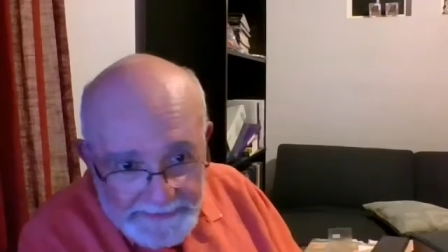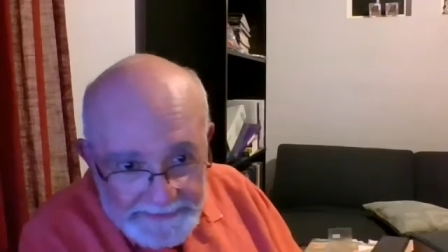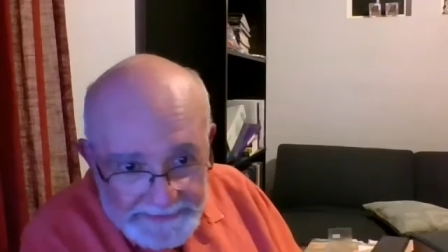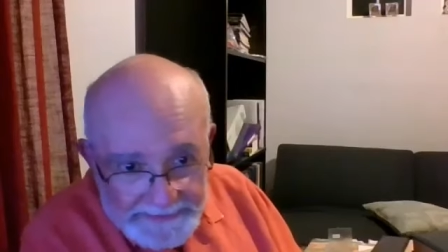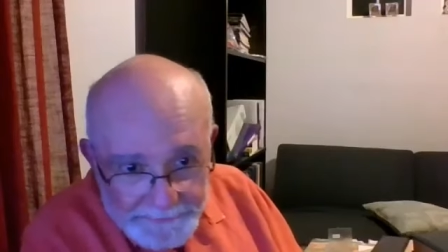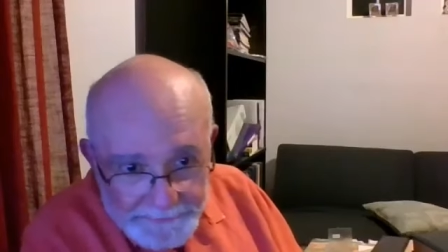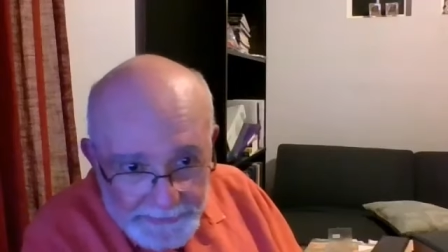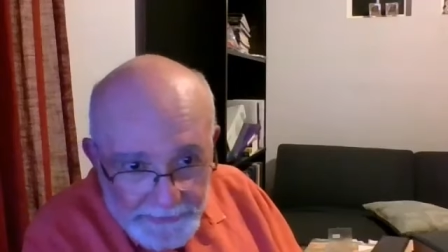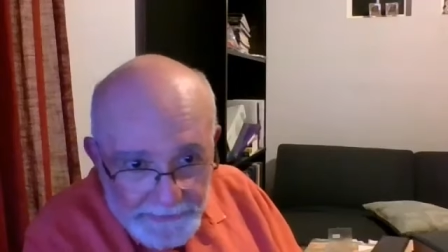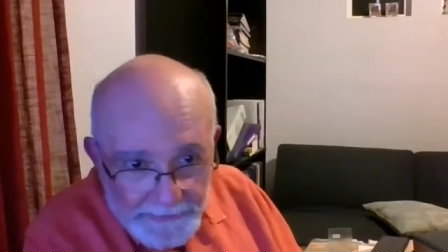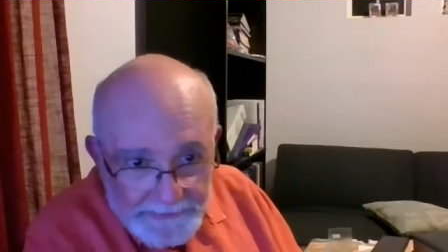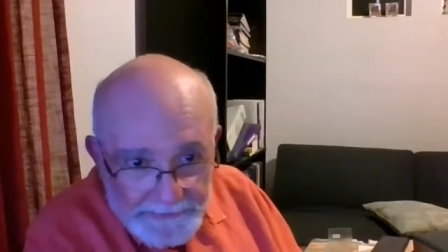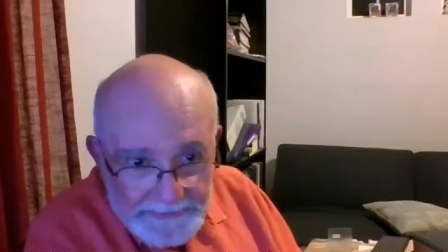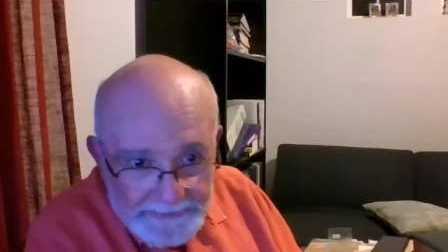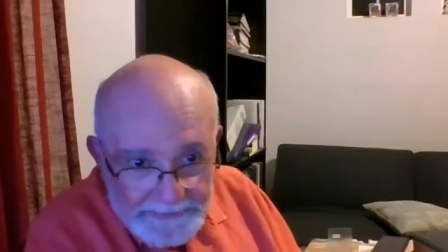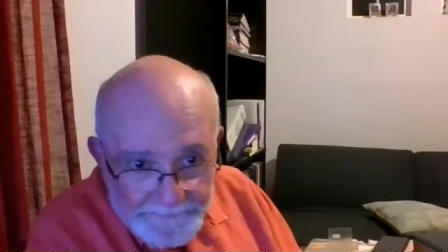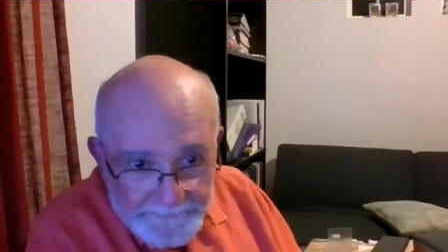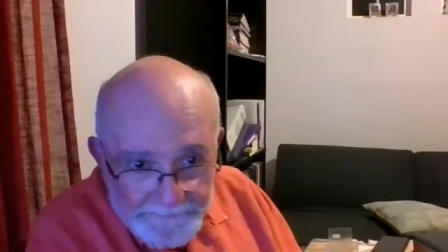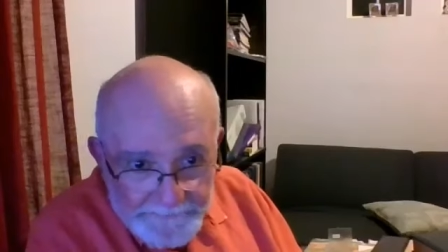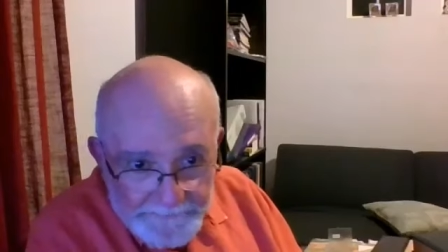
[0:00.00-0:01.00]

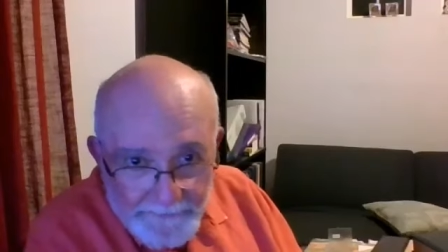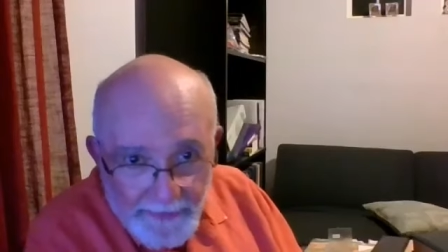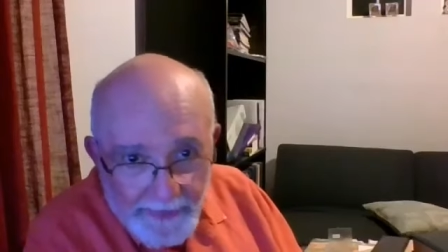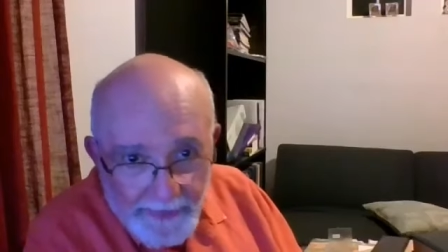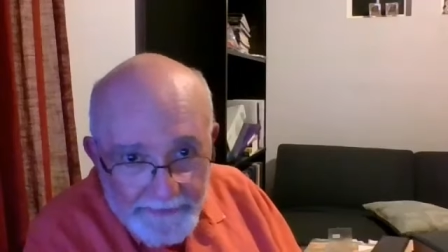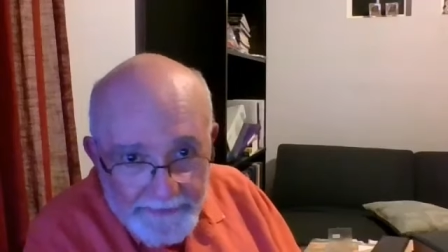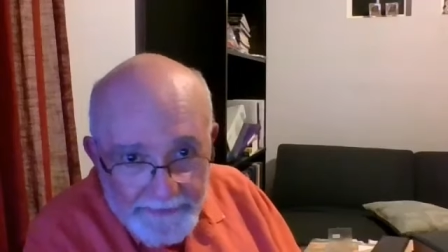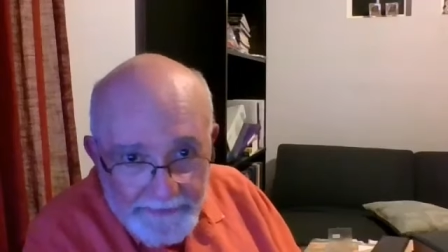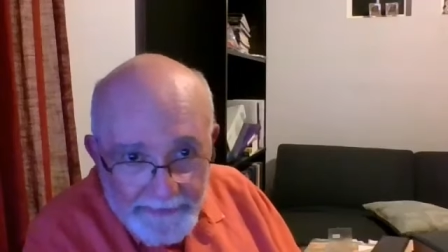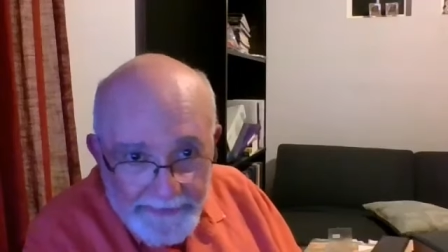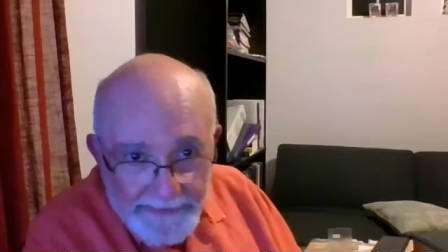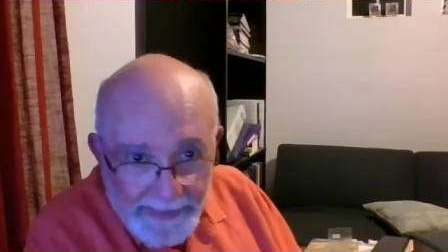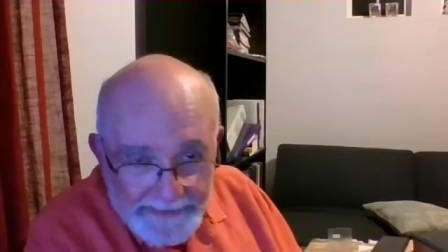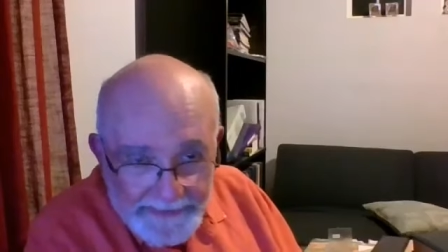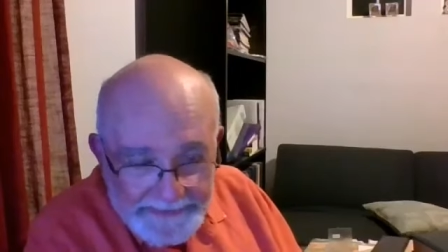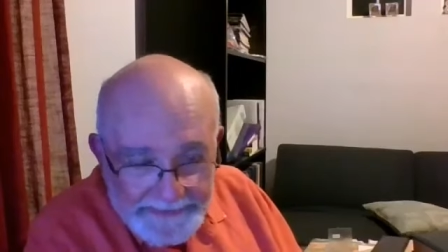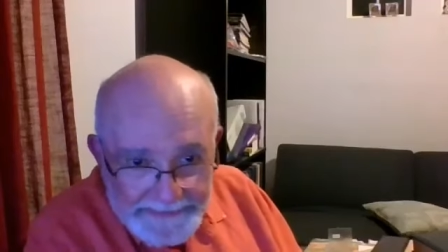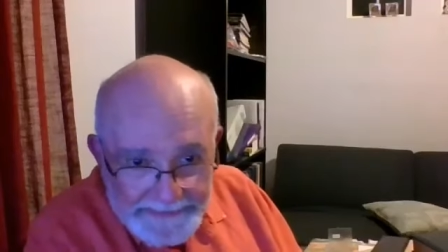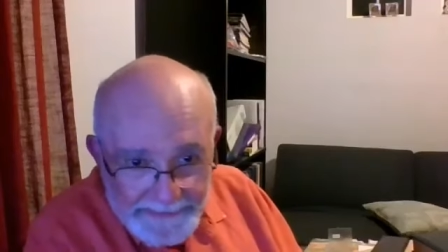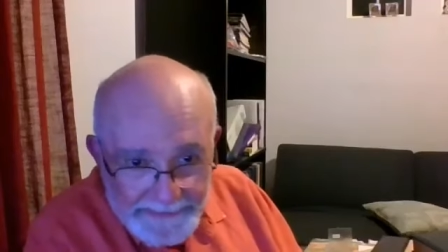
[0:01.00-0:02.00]
dispute. I think
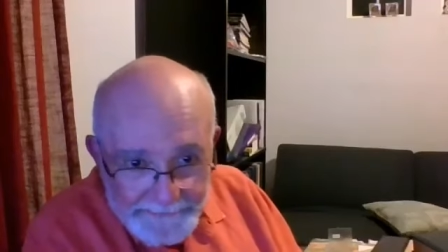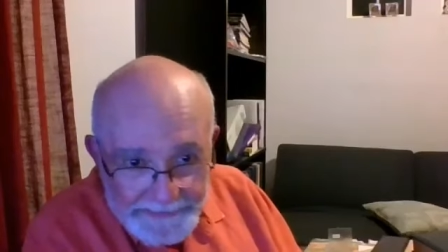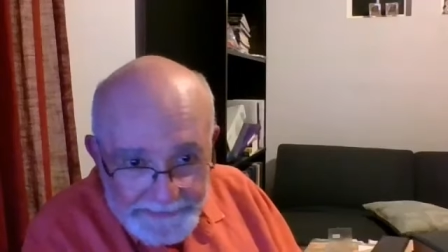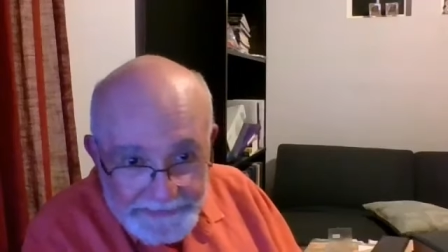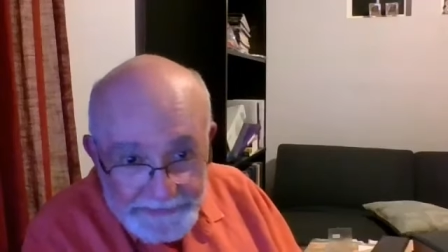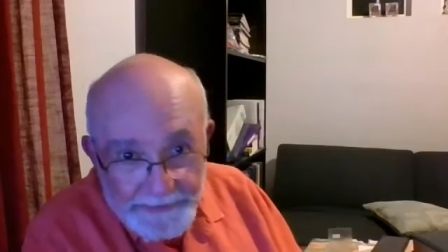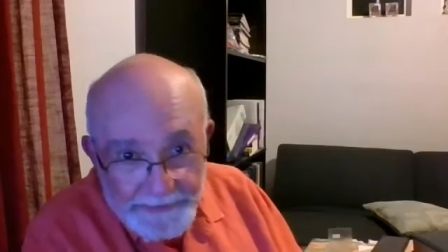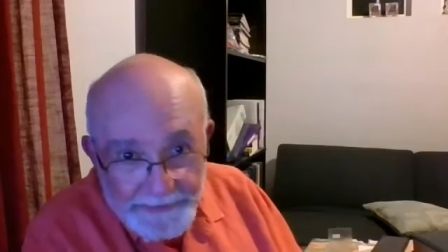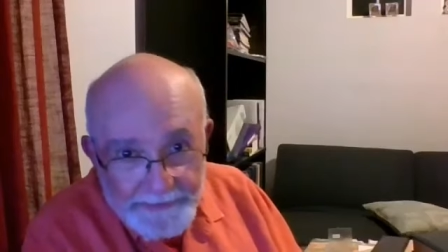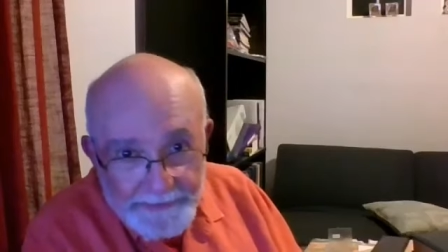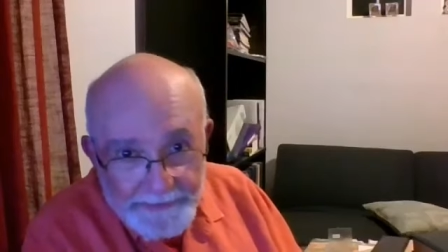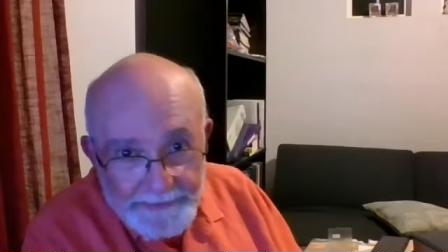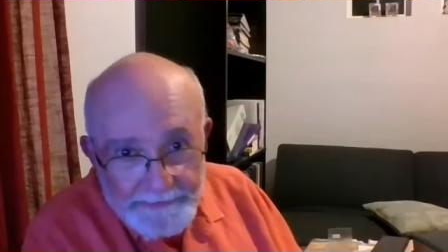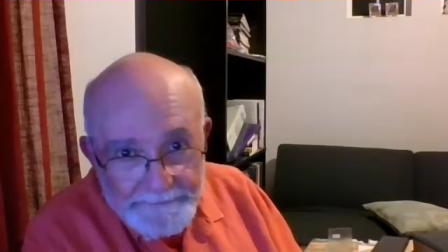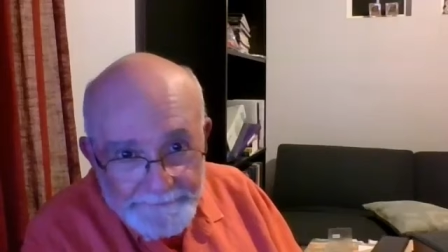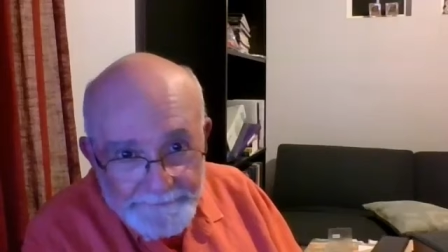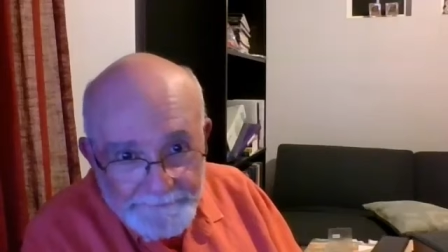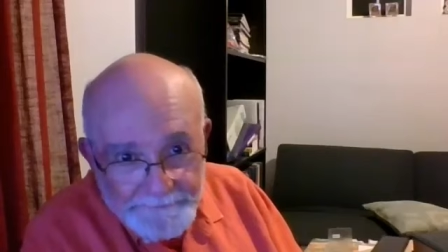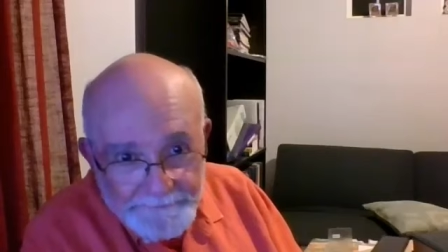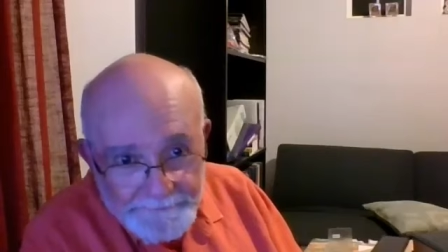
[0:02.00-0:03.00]
that's
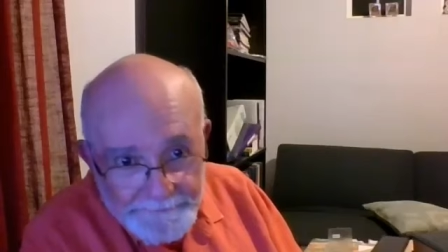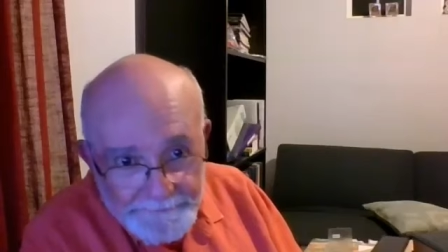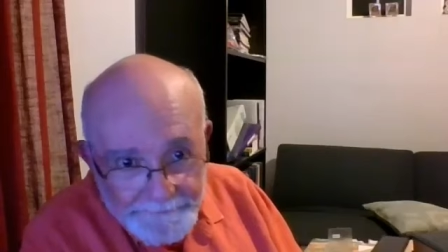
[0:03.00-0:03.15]
absurd.